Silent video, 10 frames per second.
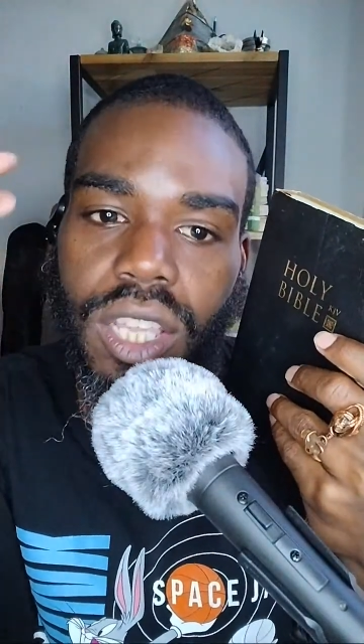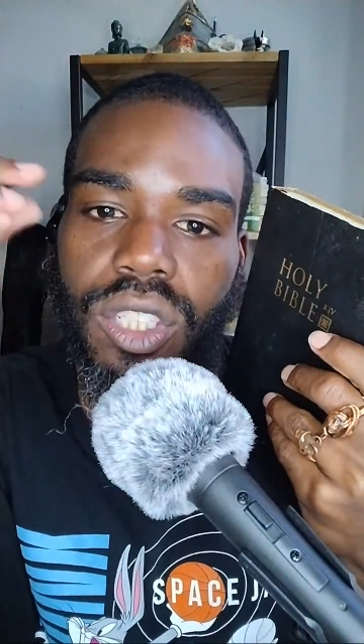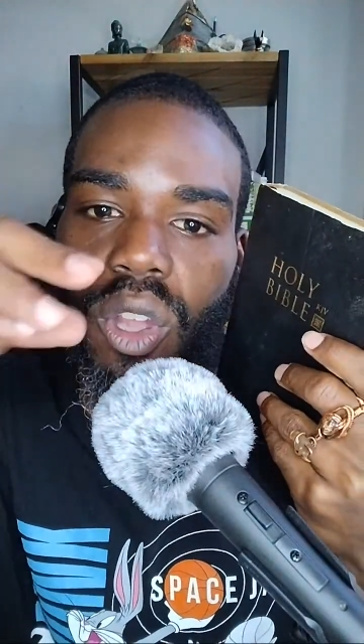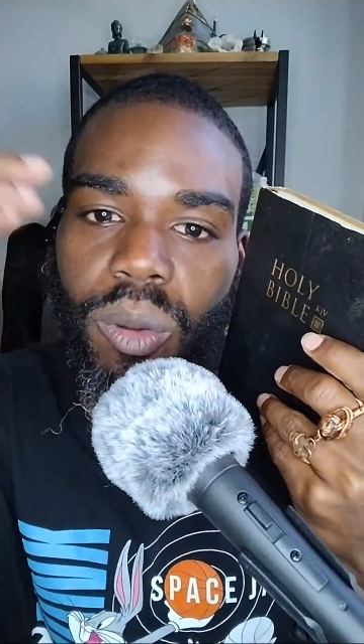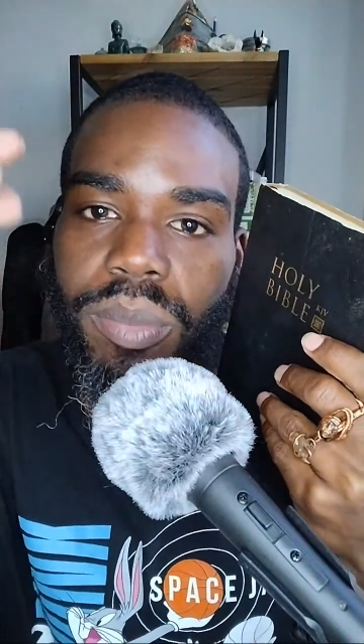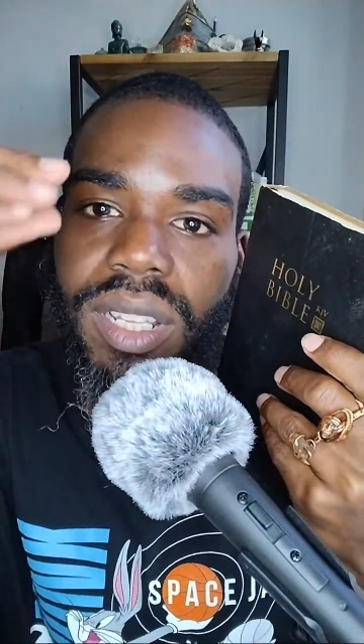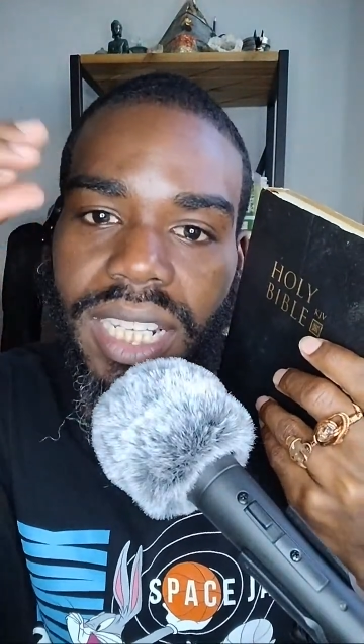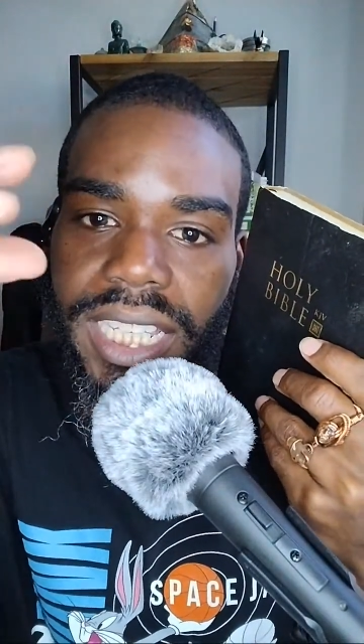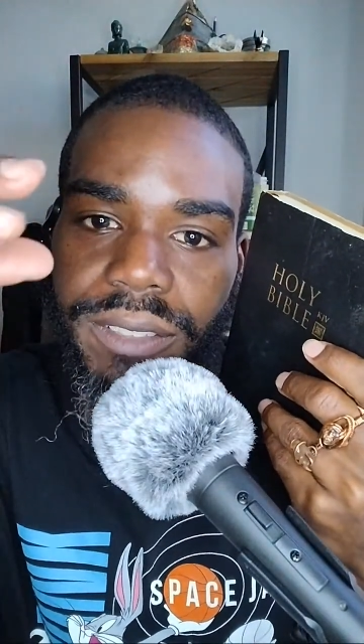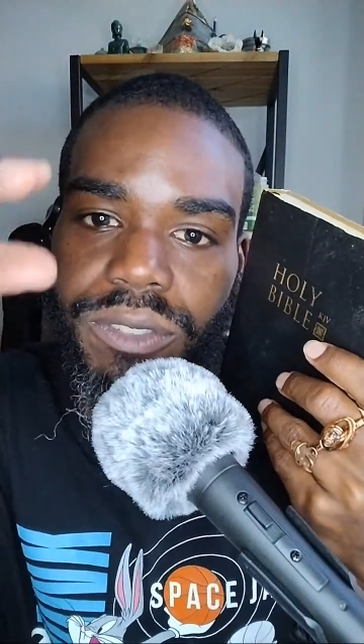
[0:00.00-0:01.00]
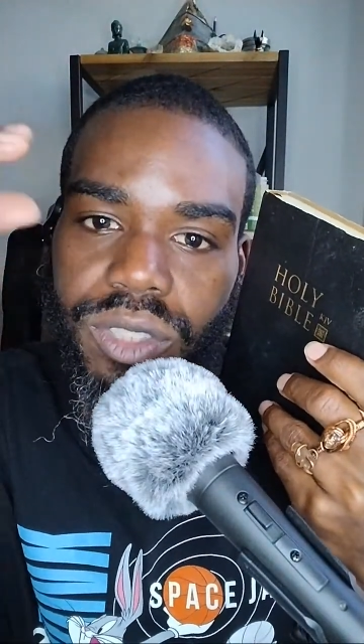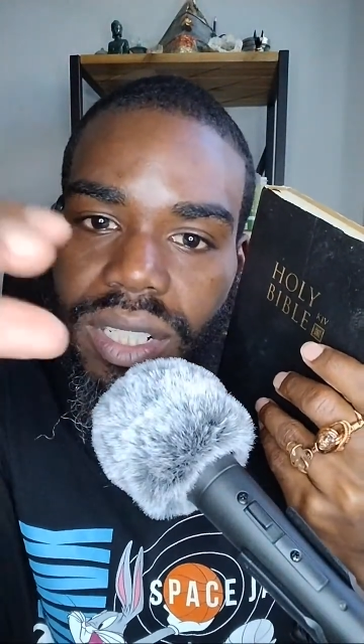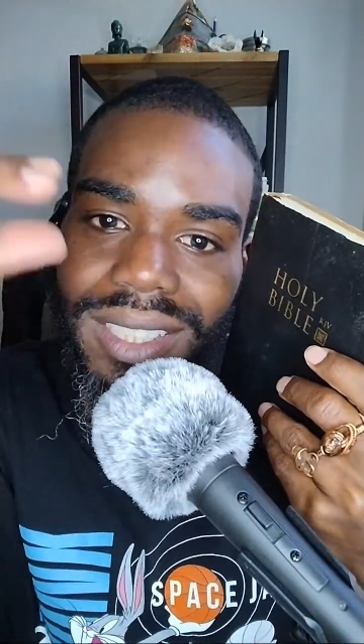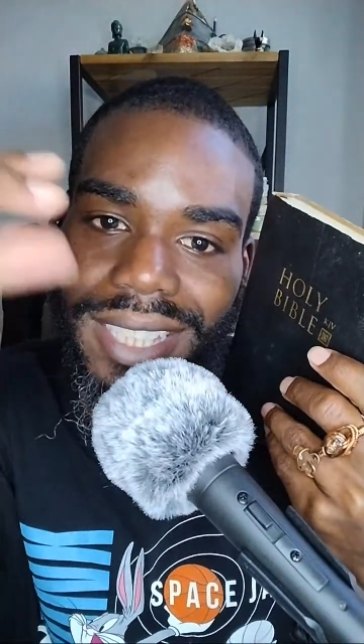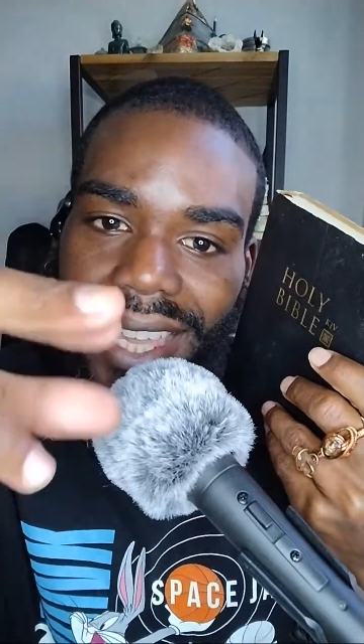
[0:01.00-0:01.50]
your belief to
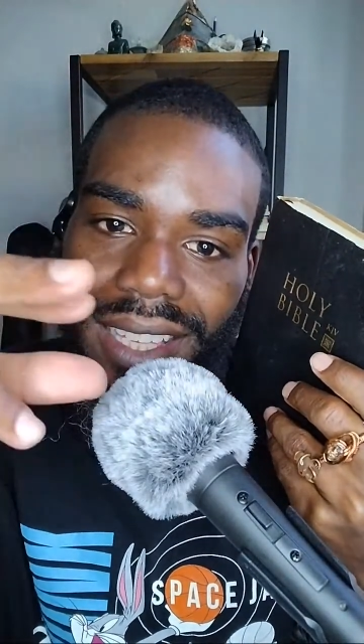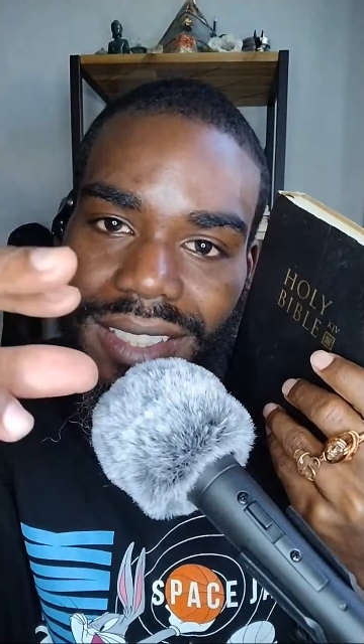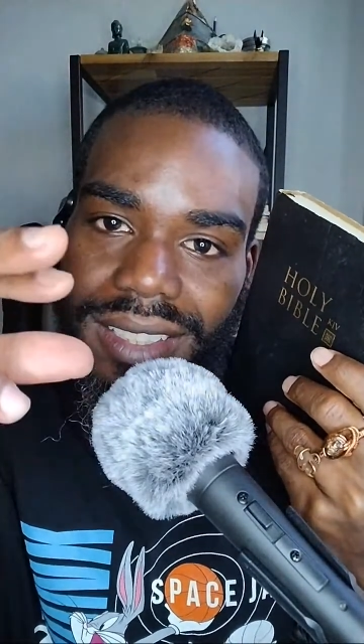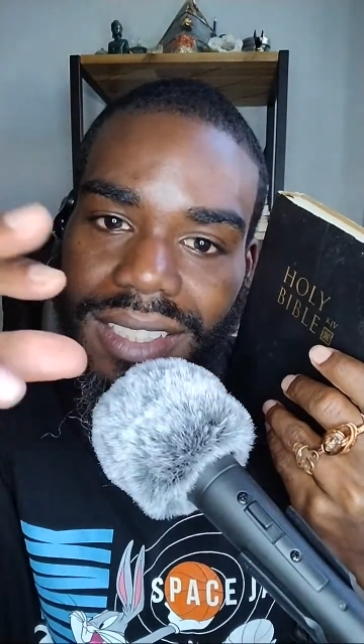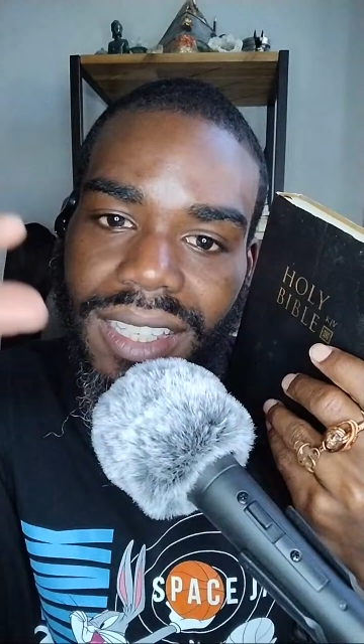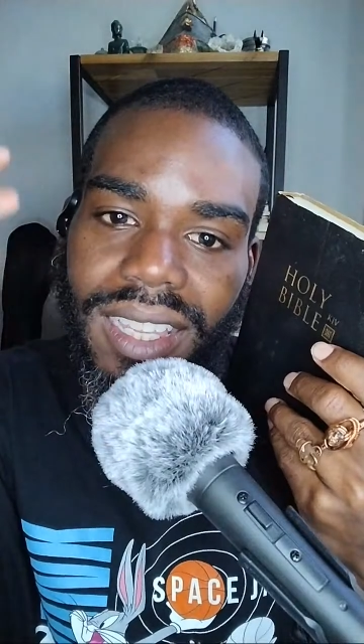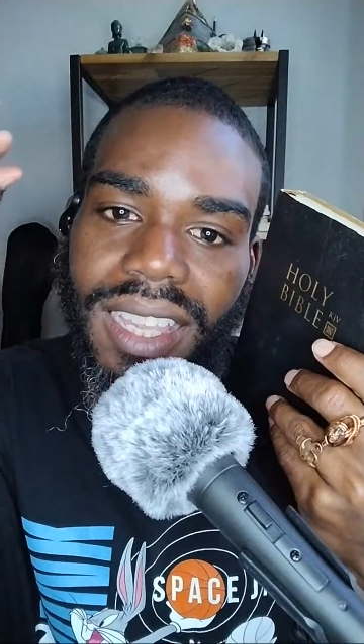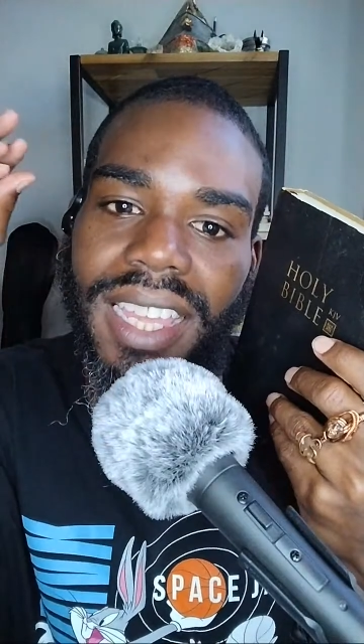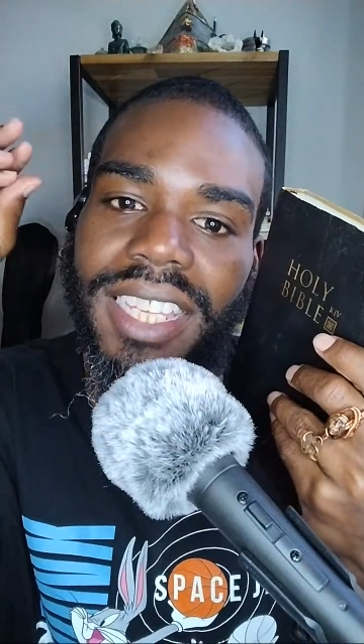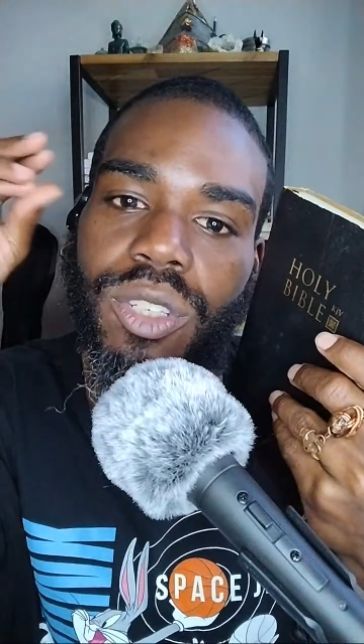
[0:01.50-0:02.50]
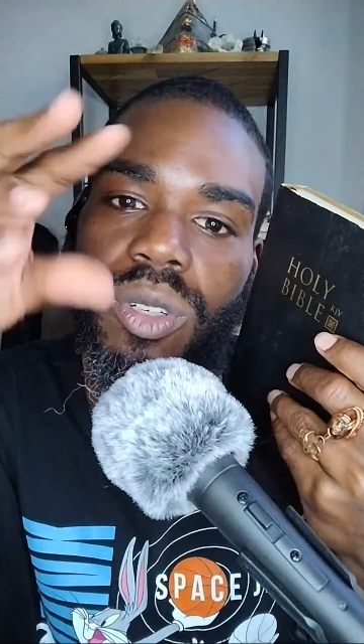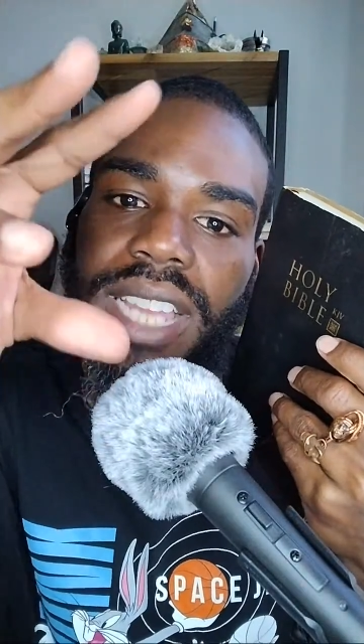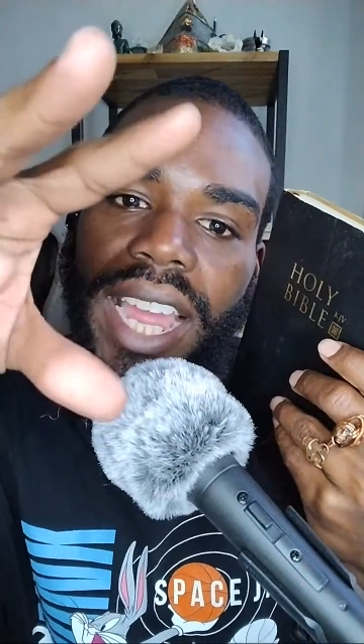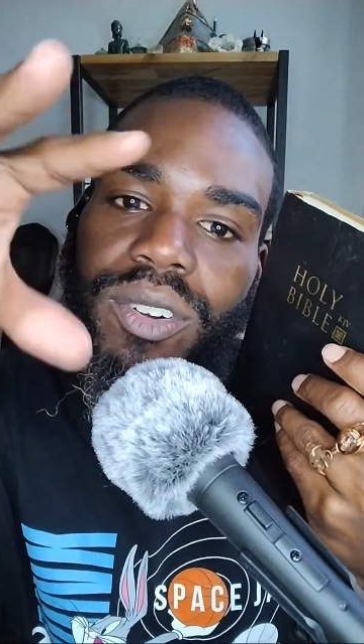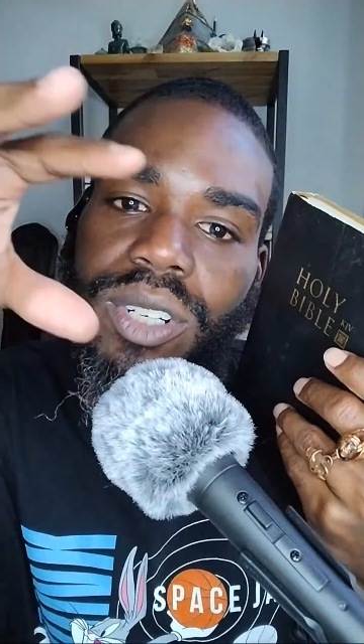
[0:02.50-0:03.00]
the test, you
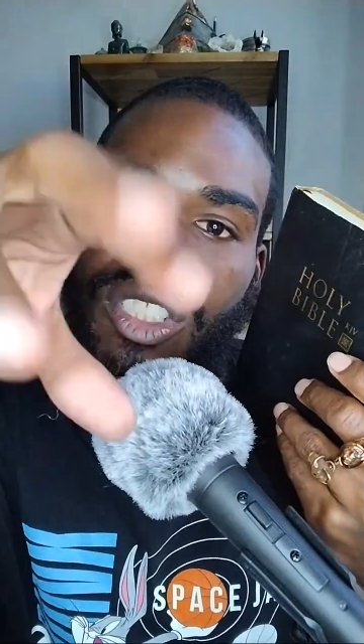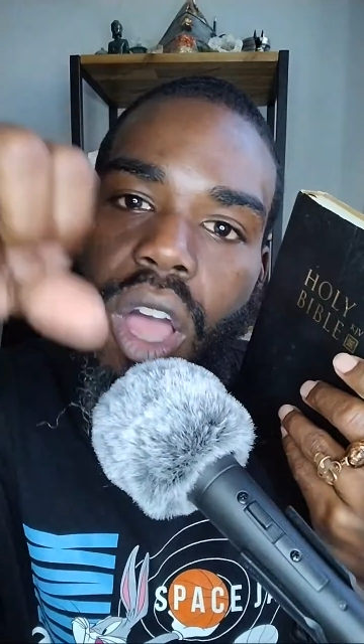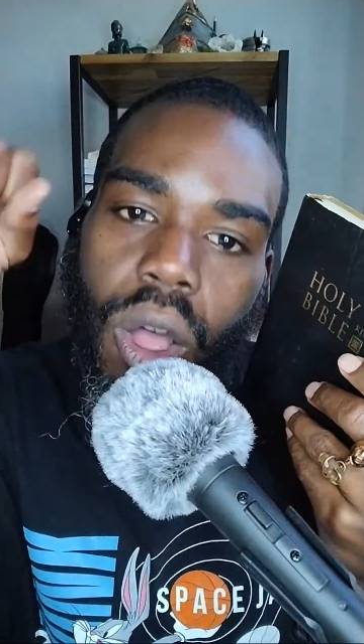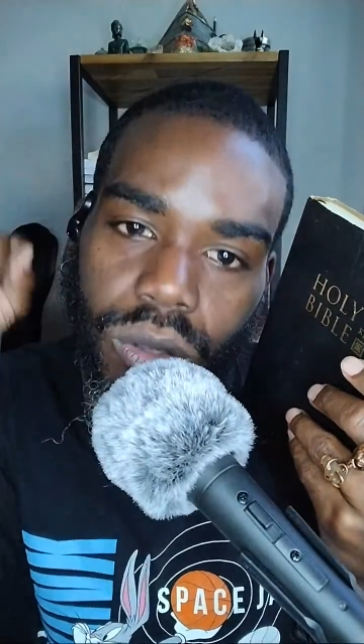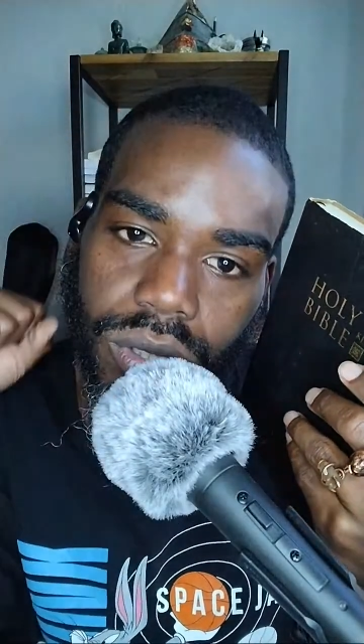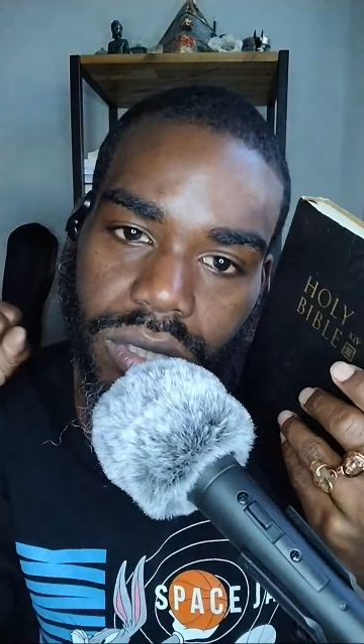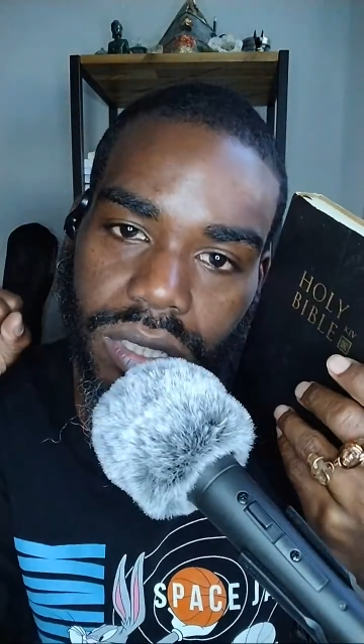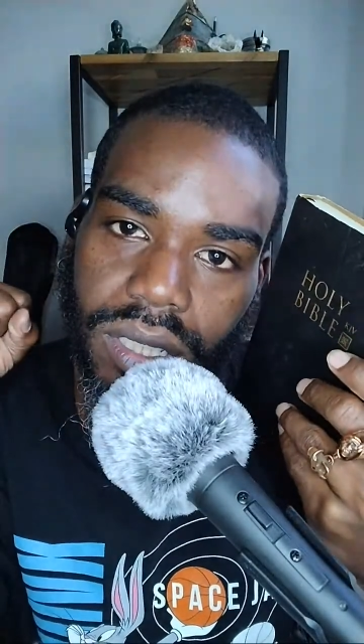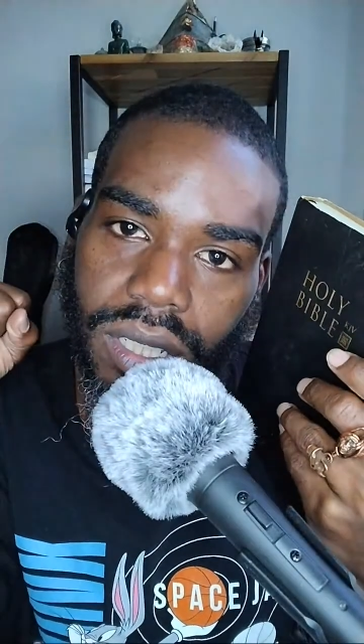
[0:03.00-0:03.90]
got results.